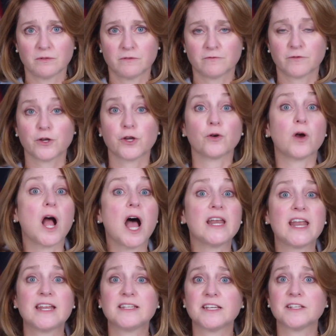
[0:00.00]
for your
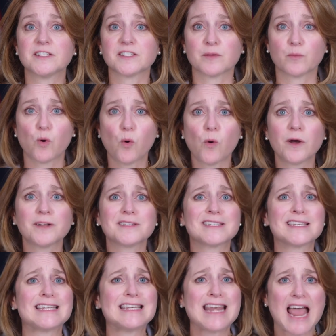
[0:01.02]
unending support,
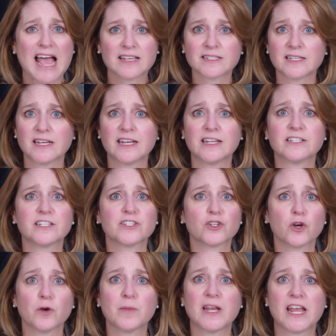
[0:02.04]
tenacity, and
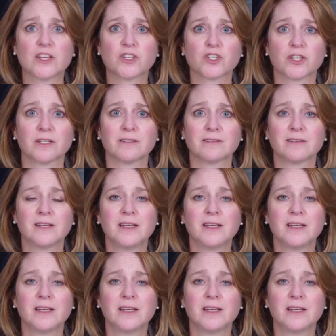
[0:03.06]
determination,